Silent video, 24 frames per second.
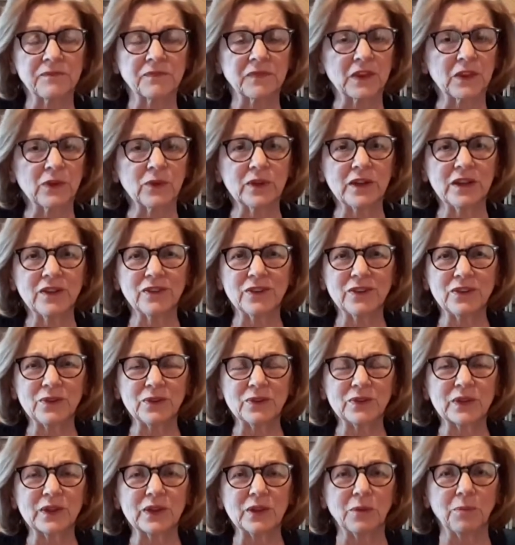You can even use
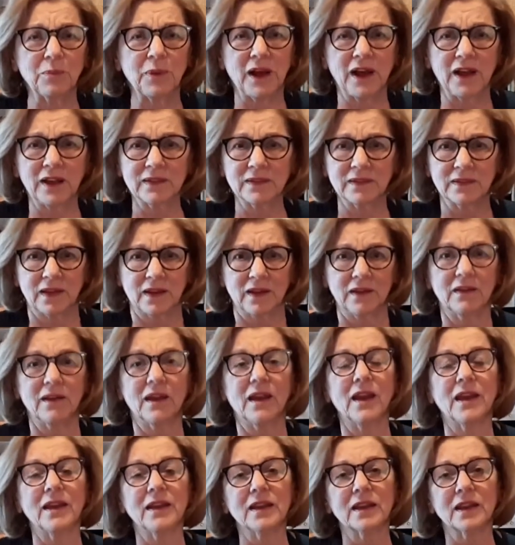kielbasa.
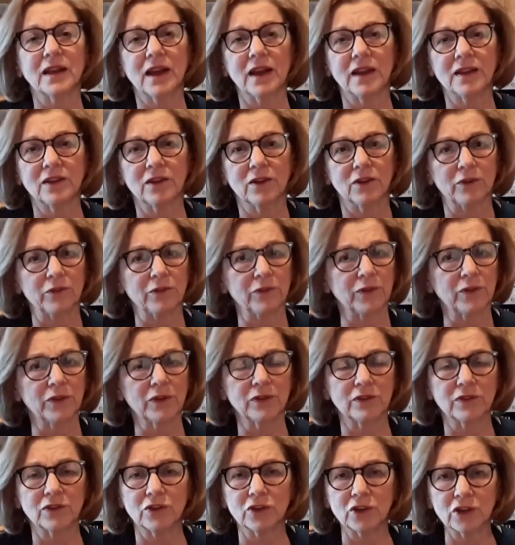Any kind of
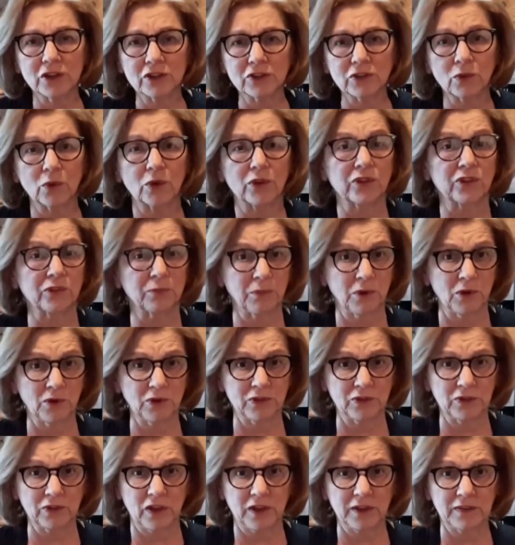cooked or smoked
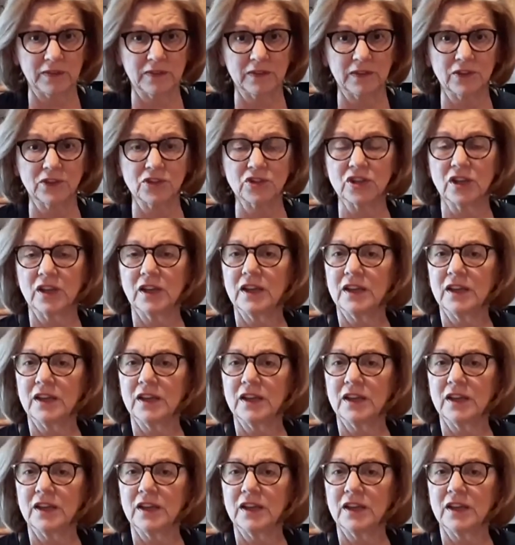sausage